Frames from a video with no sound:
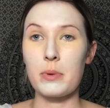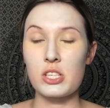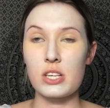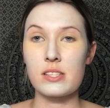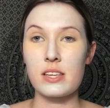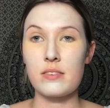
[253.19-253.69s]
it
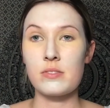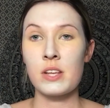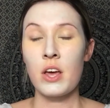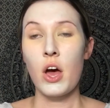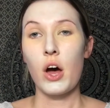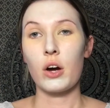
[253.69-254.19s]
just gives
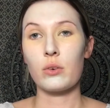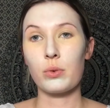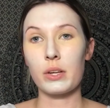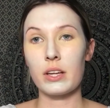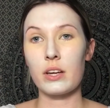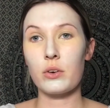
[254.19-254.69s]
a
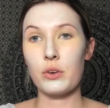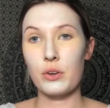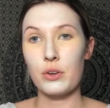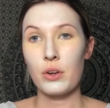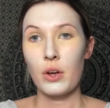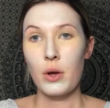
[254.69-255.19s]
really good